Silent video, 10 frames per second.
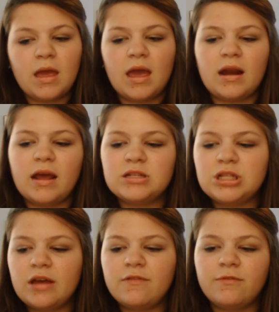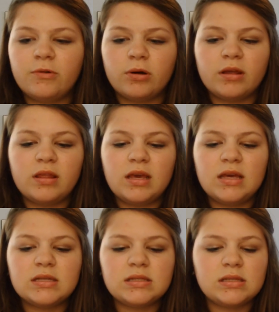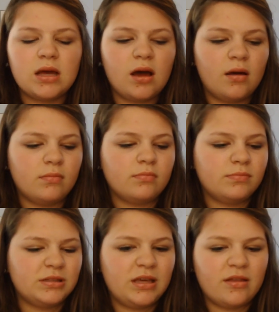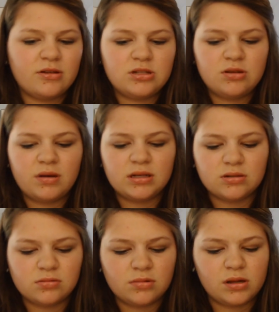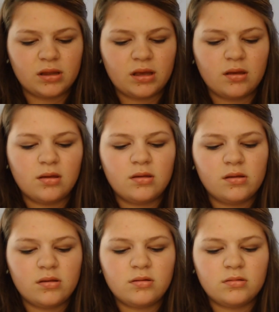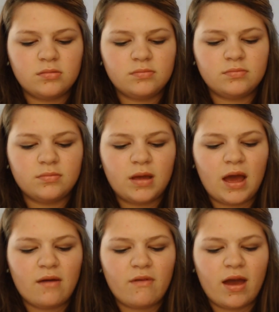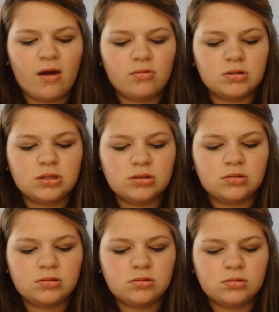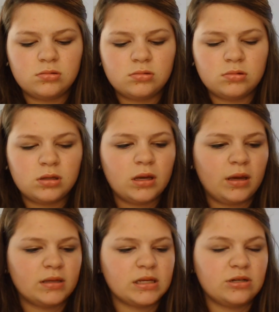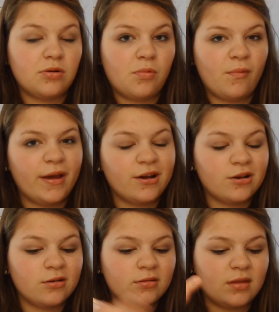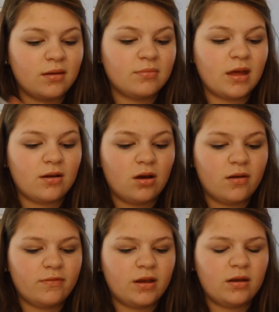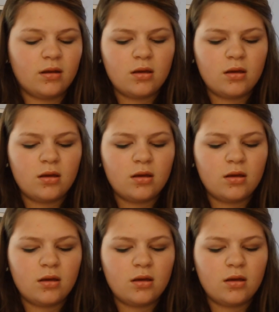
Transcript: And I actually have 4 of these, but the other 2 I don't really have out because I don't wear them that often.